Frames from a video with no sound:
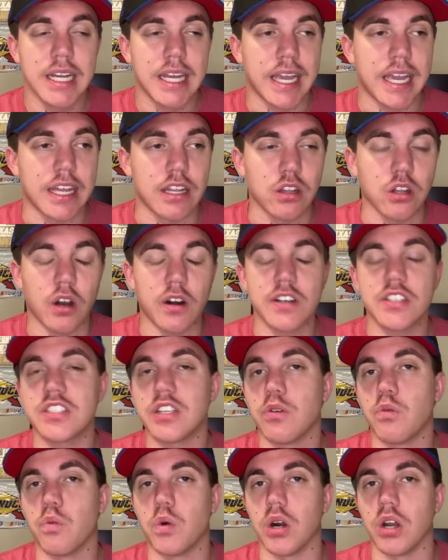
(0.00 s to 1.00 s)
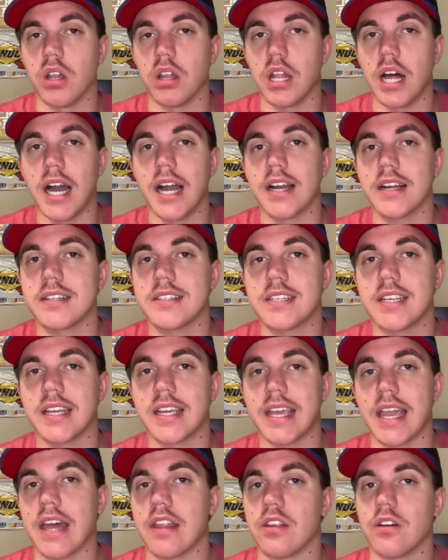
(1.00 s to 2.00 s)
and Larson were locked
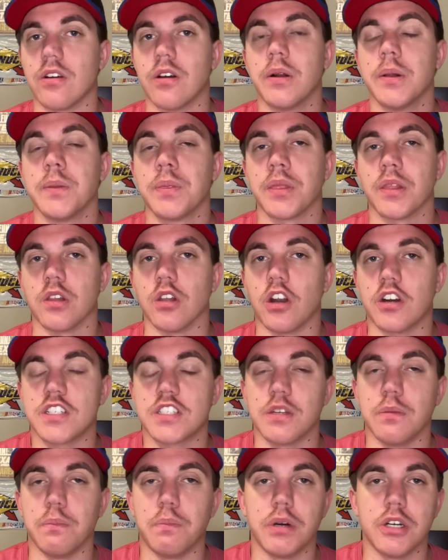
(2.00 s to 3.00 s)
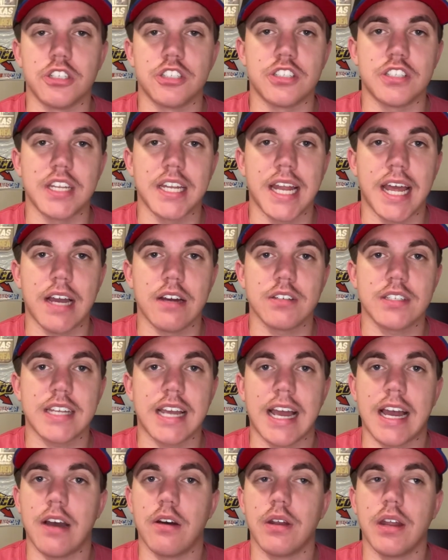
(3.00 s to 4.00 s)
together. Larson pushed Stenhouse
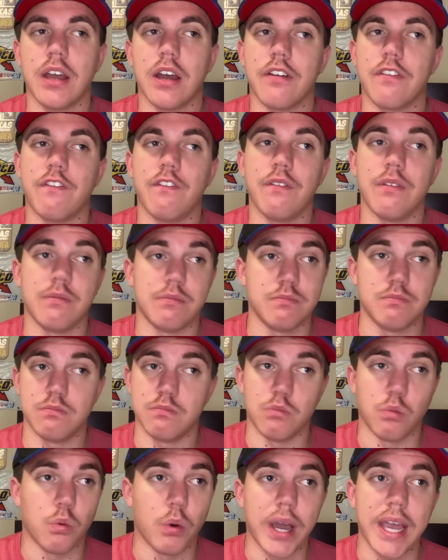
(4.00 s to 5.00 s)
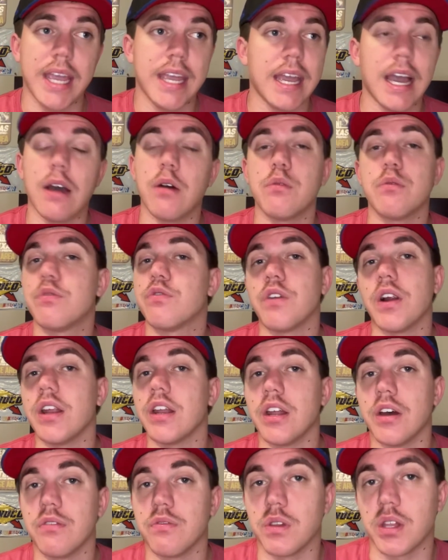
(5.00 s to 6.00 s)
out of way out in front
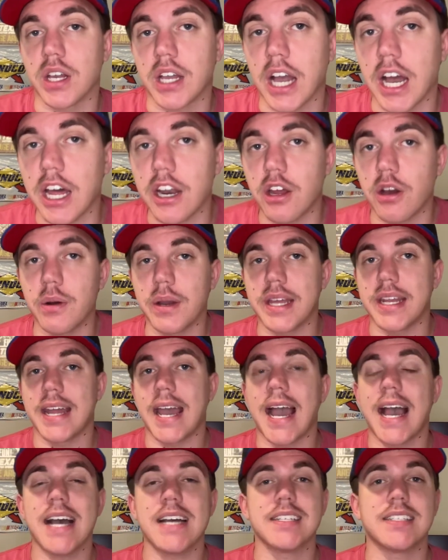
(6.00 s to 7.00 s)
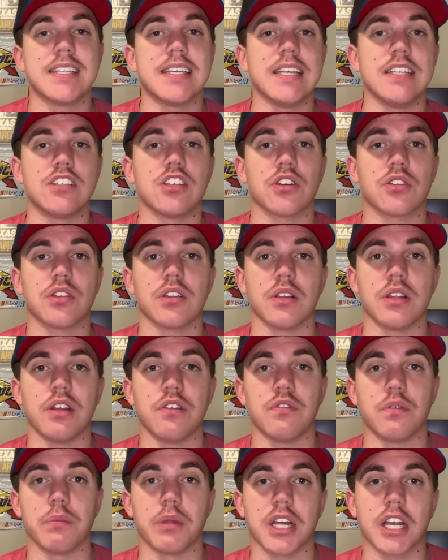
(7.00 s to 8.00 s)
of Logano. And as he took the lead
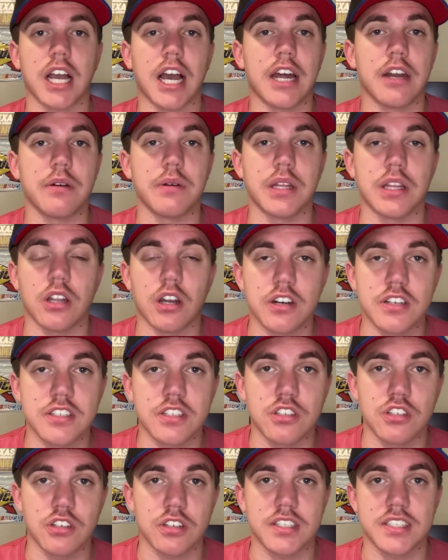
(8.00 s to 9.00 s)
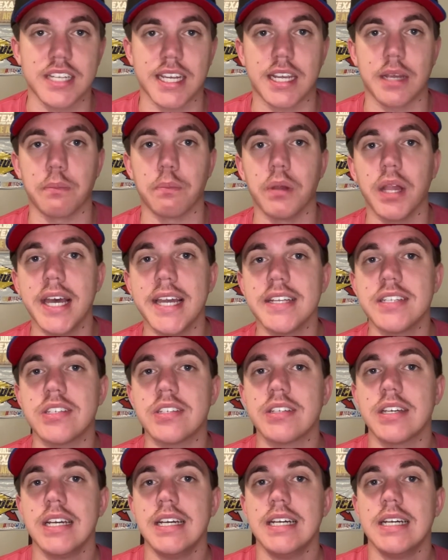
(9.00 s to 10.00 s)
from Logano and Larson took second place,